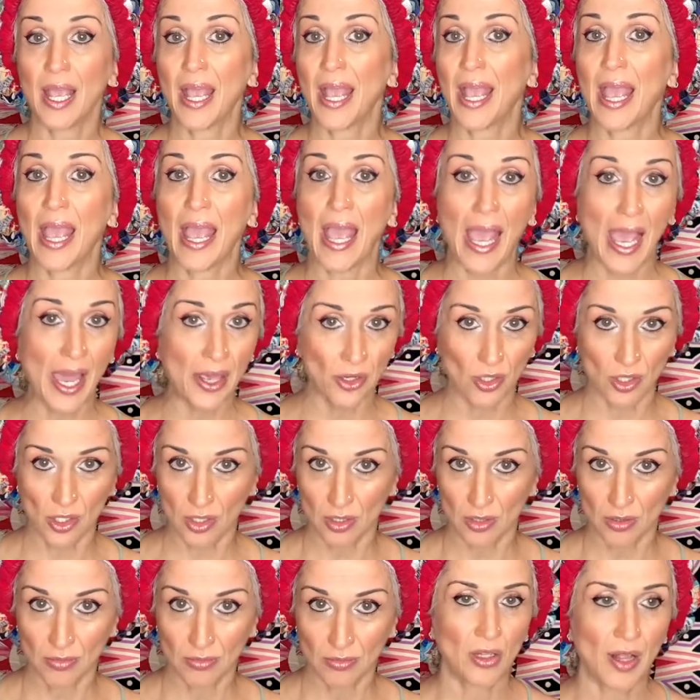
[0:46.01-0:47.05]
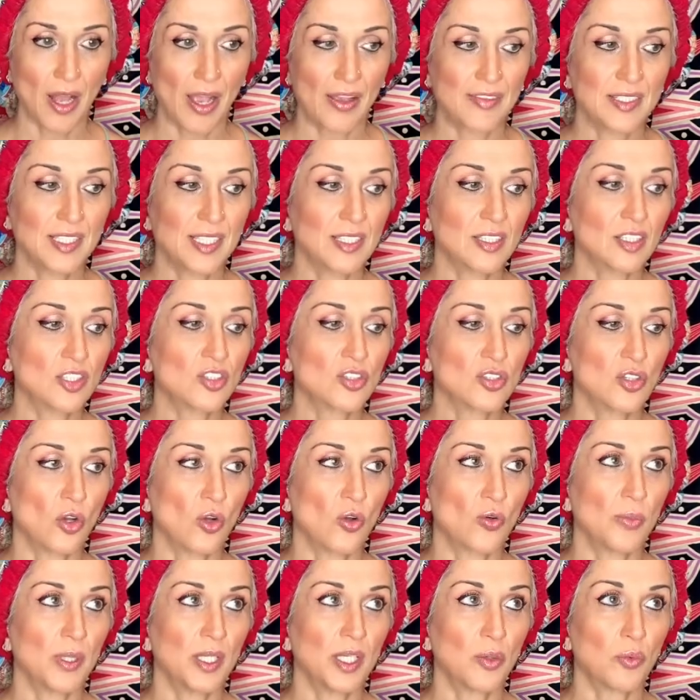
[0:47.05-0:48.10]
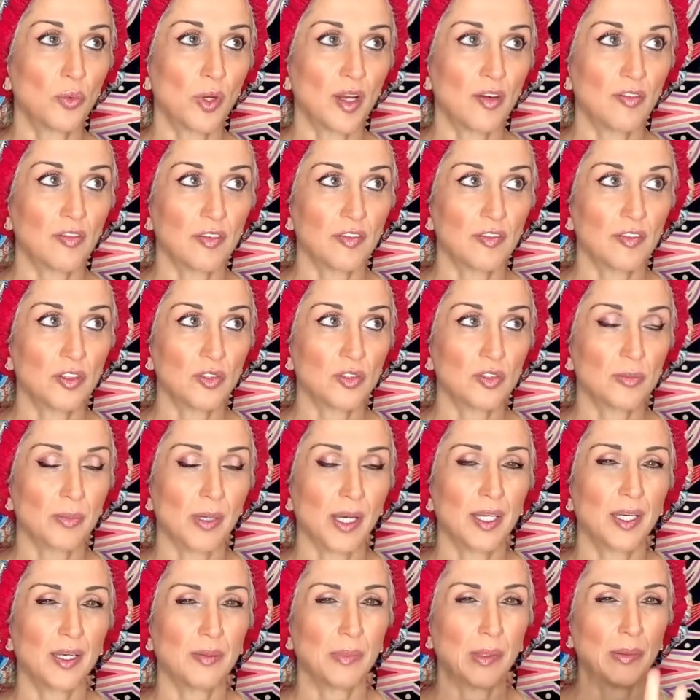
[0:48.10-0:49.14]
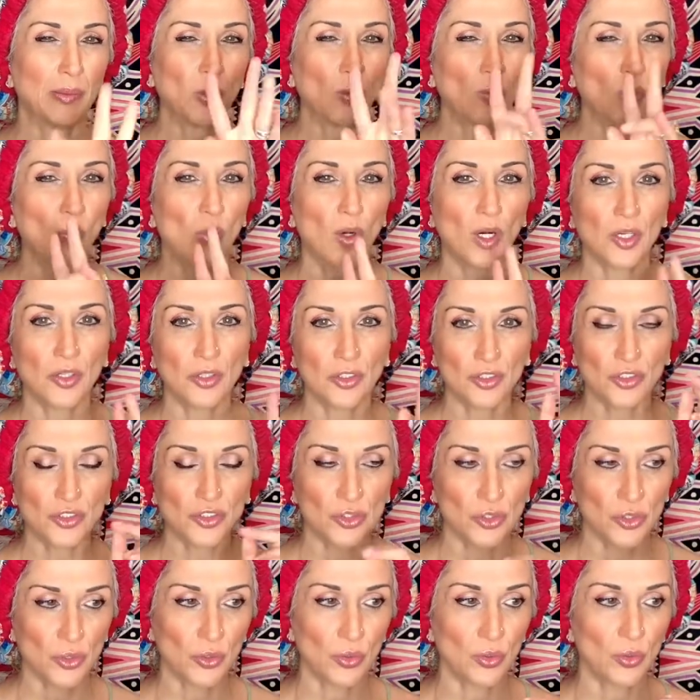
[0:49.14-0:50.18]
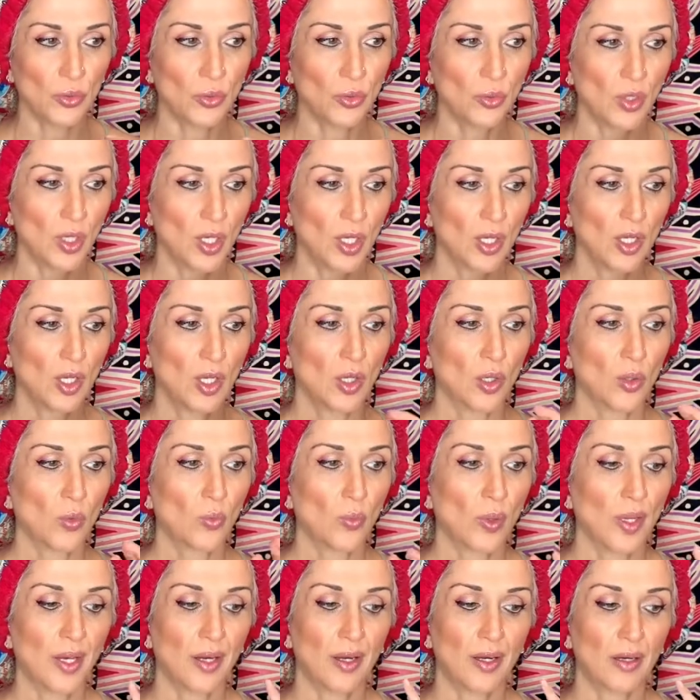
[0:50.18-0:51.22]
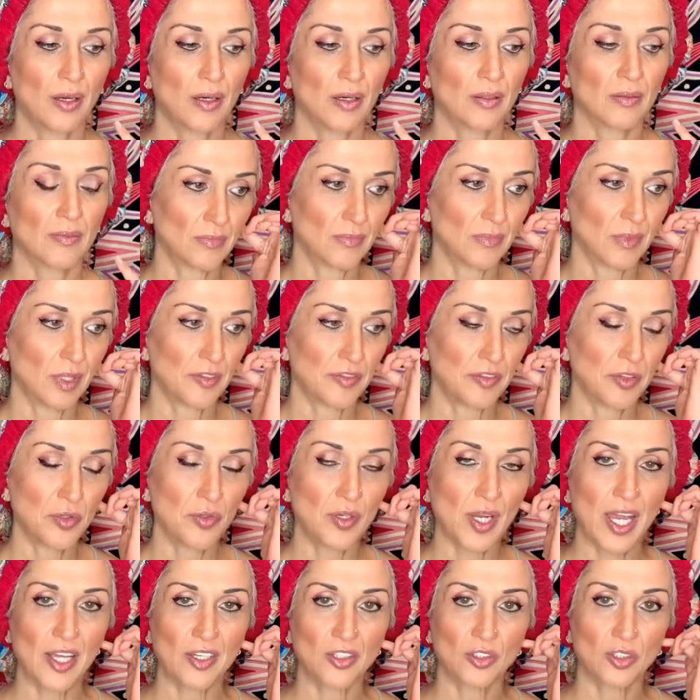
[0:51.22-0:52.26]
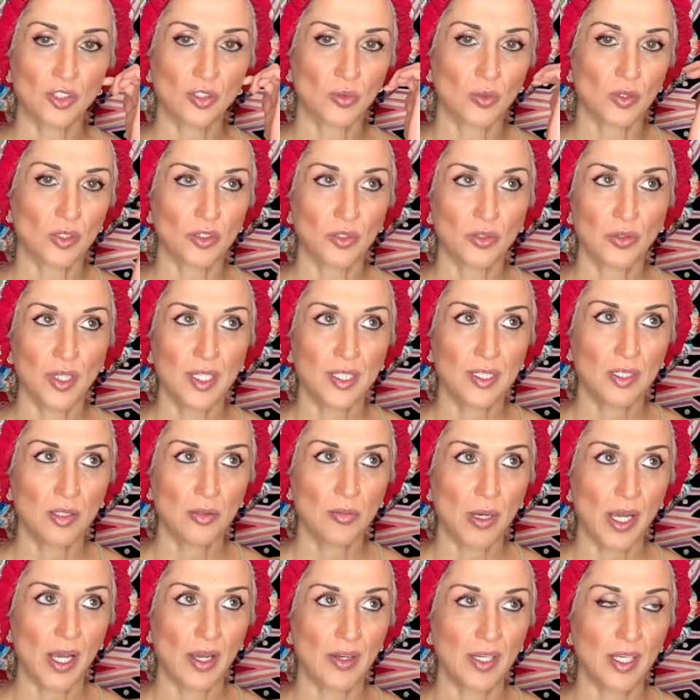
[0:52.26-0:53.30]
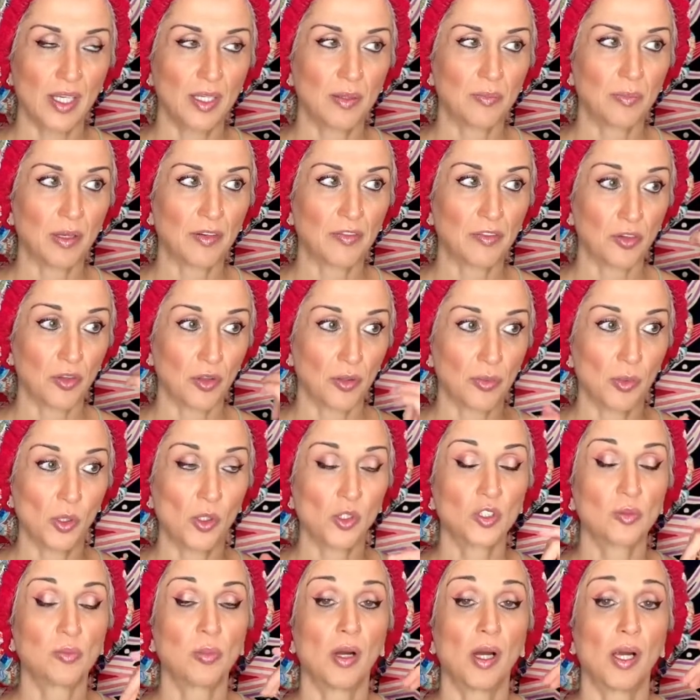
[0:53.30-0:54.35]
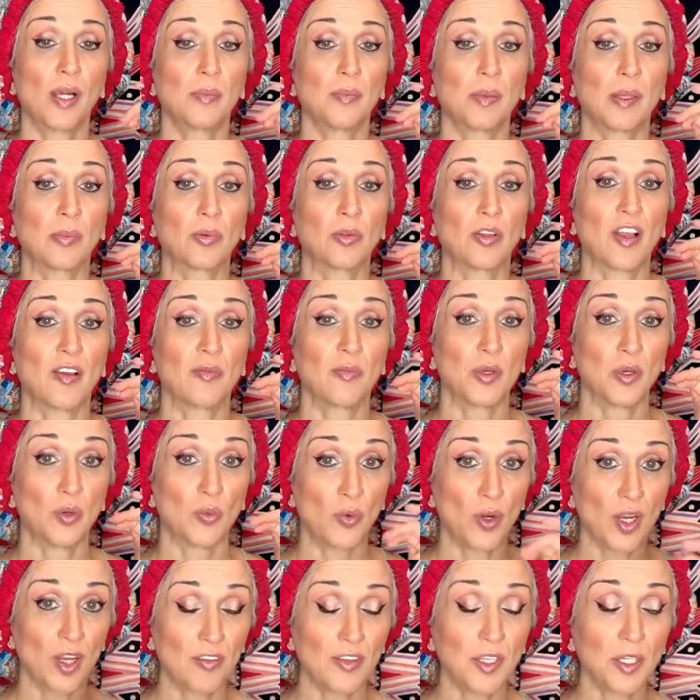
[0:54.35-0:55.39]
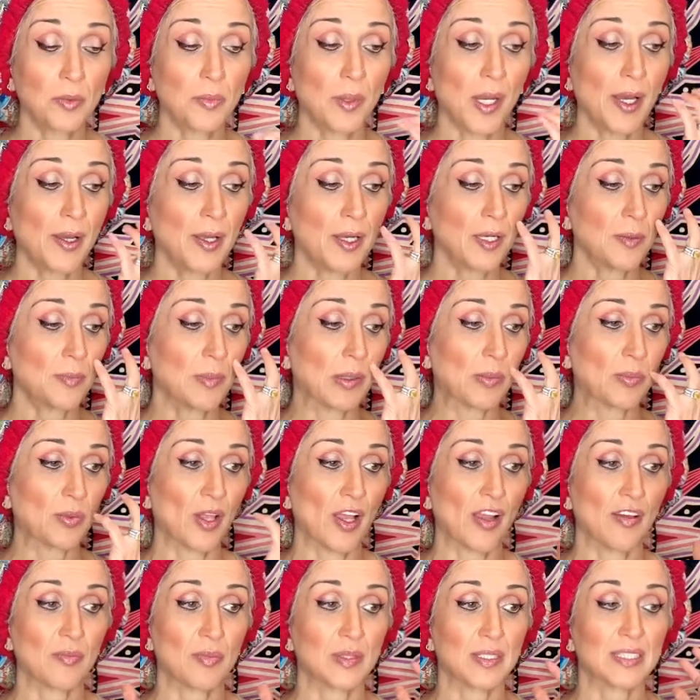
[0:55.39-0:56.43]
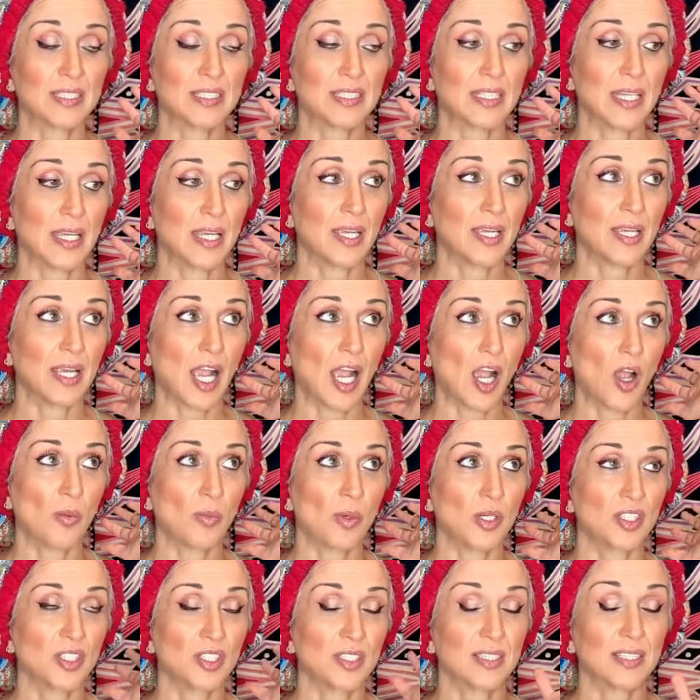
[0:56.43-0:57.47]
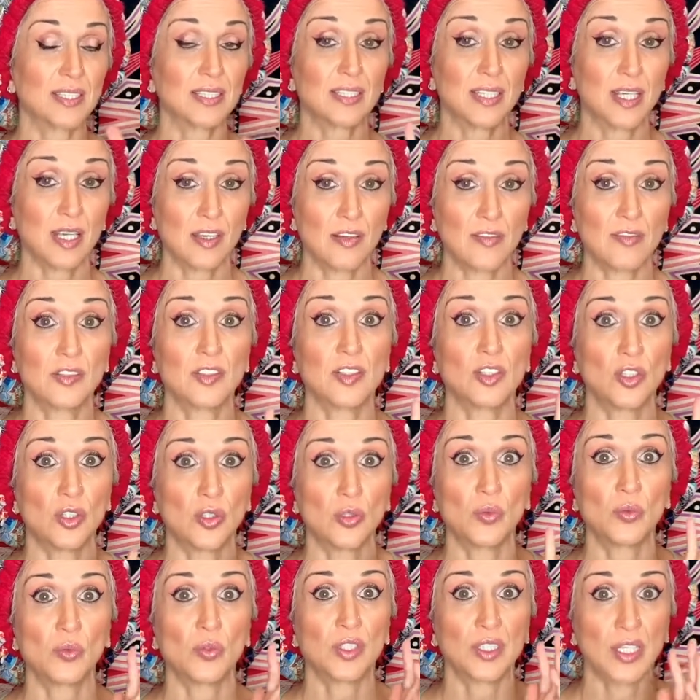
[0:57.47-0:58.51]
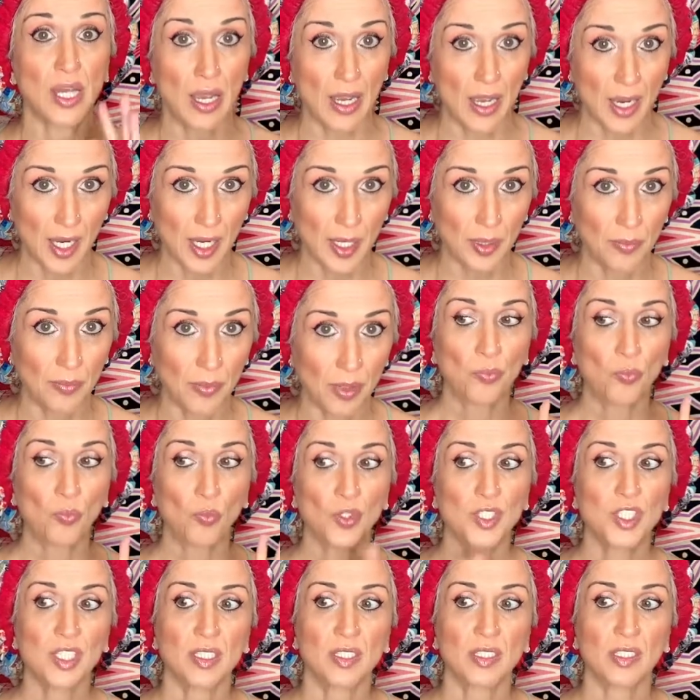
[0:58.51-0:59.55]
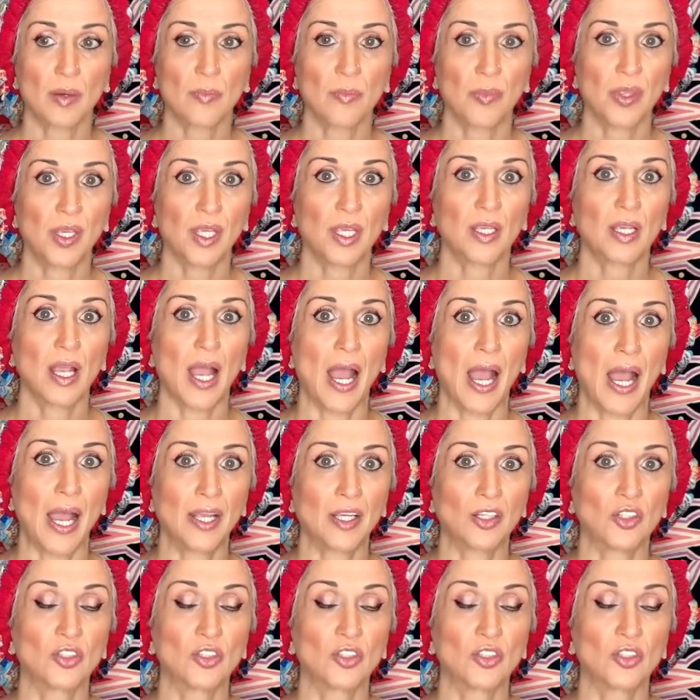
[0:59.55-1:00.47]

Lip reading: at all. I've seen so many rave reviews about it, maybe one or two where a few naturals weren't crazy about it, but for the most part, people have been raving about it. People have been saying how much it saves you time, which is something I could